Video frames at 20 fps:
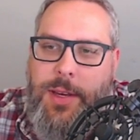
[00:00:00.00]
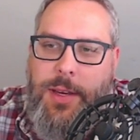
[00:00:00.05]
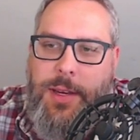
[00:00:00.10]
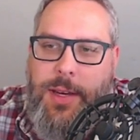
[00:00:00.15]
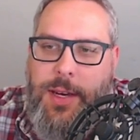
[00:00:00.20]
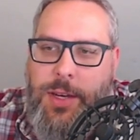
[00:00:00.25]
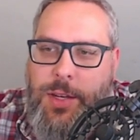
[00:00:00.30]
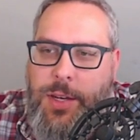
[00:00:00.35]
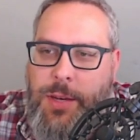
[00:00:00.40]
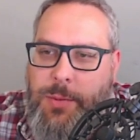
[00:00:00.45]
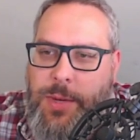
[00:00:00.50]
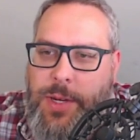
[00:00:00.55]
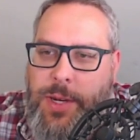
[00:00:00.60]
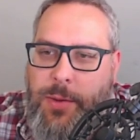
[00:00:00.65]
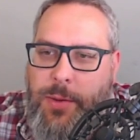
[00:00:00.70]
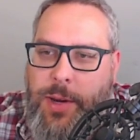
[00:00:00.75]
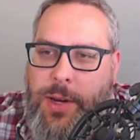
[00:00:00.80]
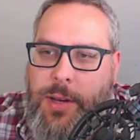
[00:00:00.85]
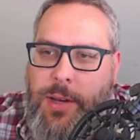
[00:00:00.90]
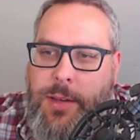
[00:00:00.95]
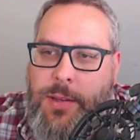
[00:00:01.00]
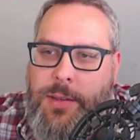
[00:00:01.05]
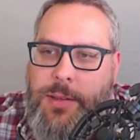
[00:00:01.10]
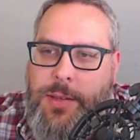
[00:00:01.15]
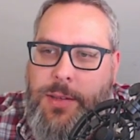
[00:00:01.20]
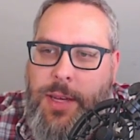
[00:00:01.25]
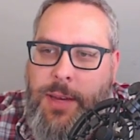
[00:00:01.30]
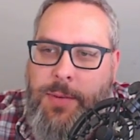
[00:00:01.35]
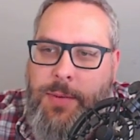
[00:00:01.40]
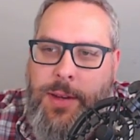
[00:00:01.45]
teaching
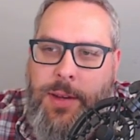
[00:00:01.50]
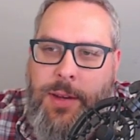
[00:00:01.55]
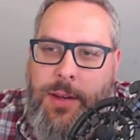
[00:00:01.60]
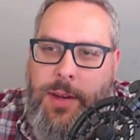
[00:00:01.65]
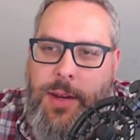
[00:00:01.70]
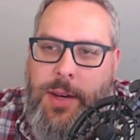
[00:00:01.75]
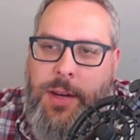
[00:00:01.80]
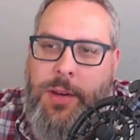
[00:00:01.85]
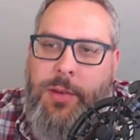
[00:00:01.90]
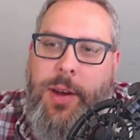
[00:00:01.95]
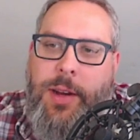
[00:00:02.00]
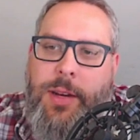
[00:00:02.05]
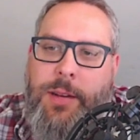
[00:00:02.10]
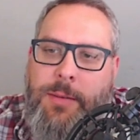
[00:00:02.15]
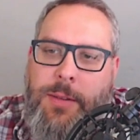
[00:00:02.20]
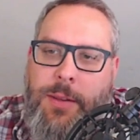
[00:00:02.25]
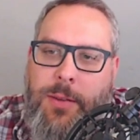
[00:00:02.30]
materials, even interactive